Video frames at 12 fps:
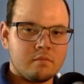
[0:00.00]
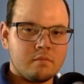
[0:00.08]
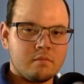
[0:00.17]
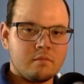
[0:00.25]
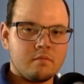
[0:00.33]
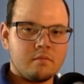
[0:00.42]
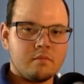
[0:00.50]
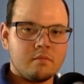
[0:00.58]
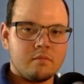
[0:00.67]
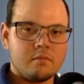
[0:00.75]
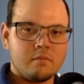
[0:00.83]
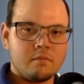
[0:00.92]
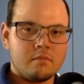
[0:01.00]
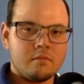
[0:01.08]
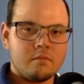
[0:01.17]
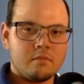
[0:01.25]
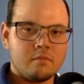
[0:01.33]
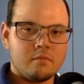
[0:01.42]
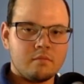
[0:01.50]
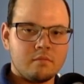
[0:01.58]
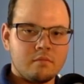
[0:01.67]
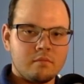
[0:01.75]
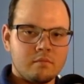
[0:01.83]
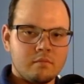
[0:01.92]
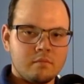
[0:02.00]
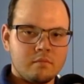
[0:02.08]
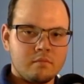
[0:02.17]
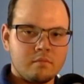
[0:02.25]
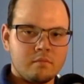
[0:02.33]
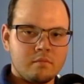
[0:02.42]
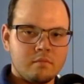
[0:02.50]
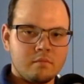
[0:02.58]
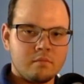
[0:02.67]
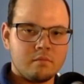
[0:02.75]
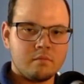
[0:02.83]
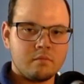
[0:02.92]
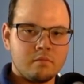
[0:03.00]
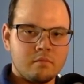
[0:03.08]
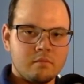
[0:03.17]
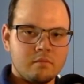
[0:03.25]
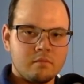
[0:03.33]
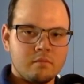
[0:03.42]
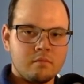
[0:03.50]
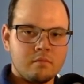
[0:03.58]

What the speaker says: This person isn't speaking.